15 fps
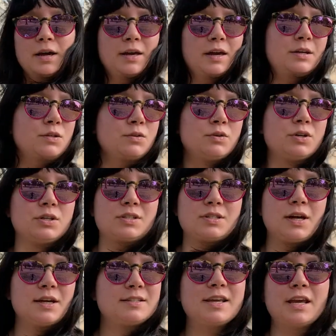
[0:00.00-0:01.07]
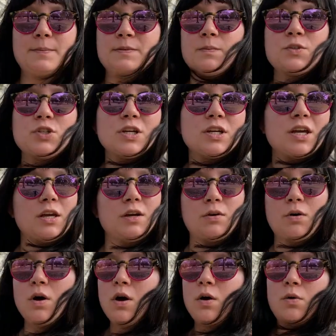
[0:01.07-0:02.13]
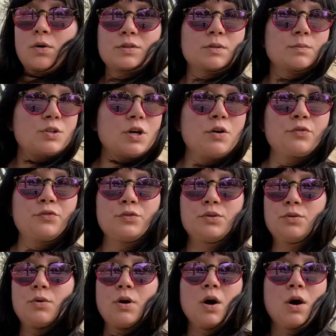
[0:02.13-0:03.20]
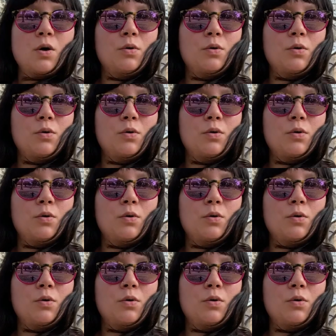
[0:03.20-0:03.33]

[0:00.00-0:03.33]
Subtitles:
Again, you could saute up some chicken or some tofu,